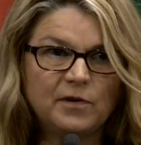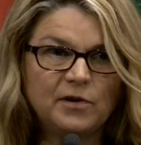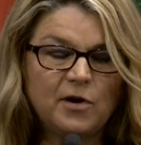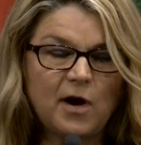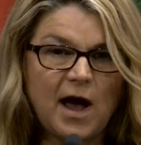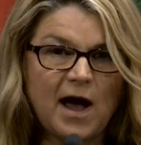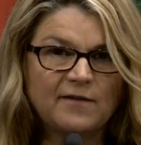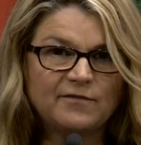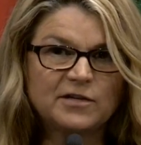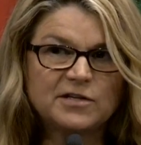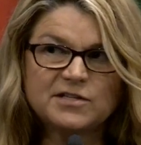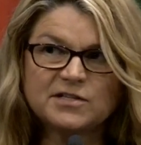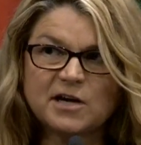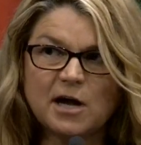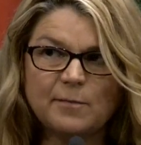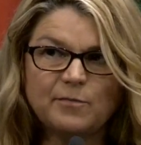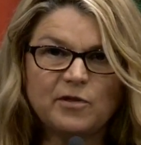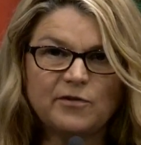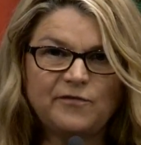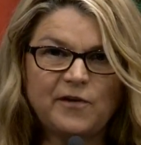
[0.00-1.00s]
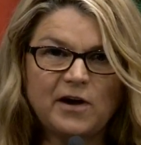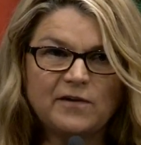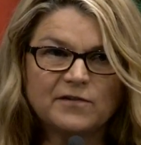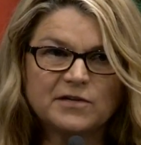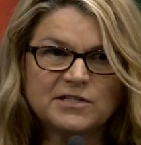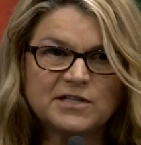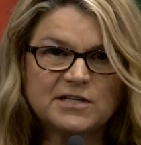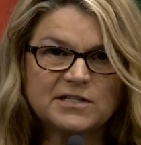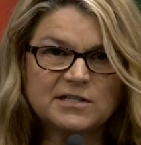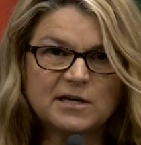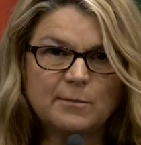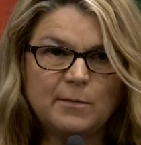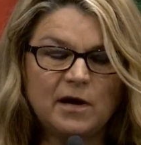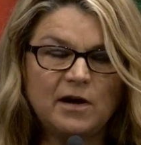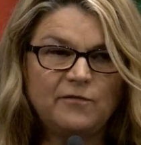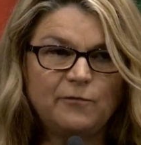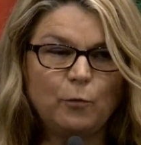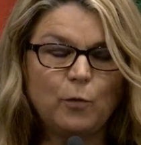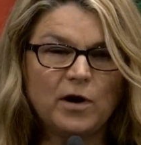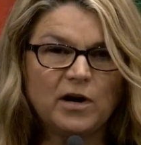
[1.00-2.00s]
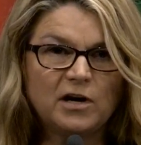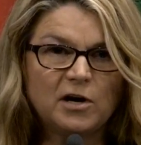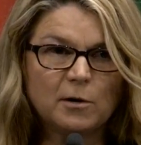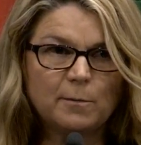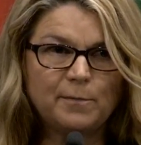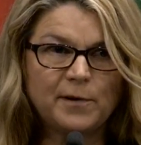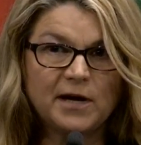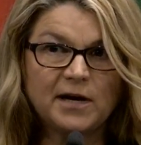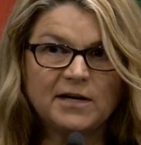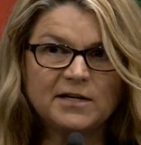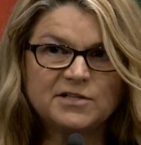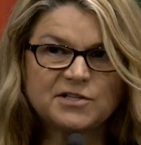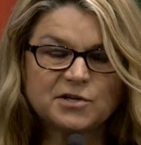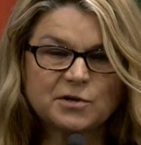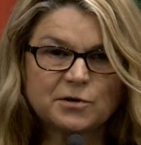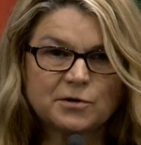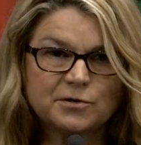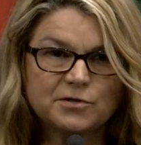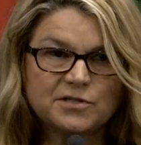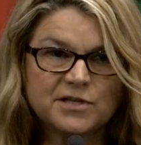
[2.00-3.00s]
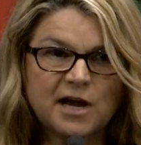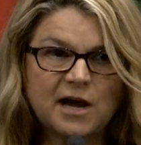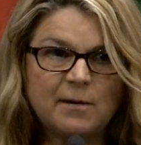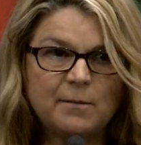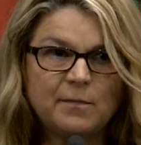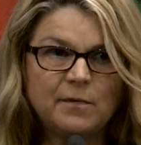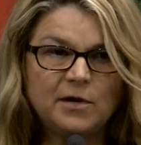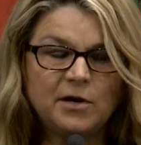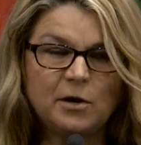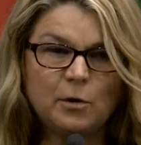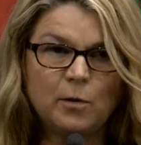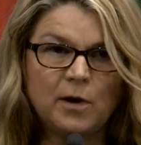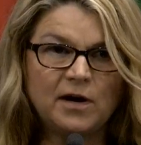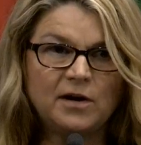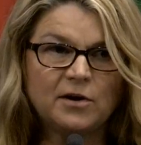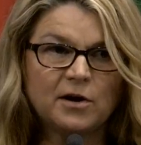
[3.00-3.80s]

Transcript: You have to stop the favoritism. If one of your buddies screws up, you know what?